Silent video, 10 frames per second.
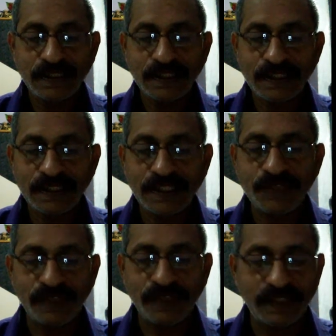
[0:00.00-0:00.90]

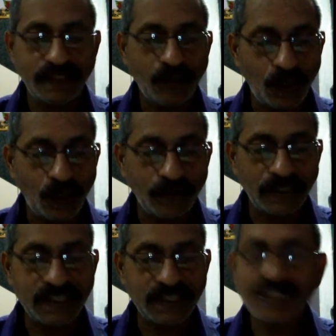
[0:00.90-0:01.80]
situated on the
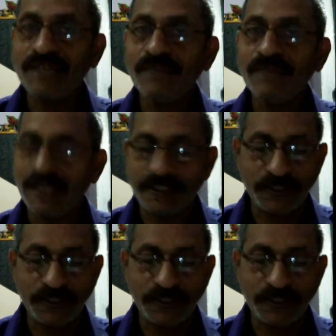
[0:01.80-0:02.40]
same latitude.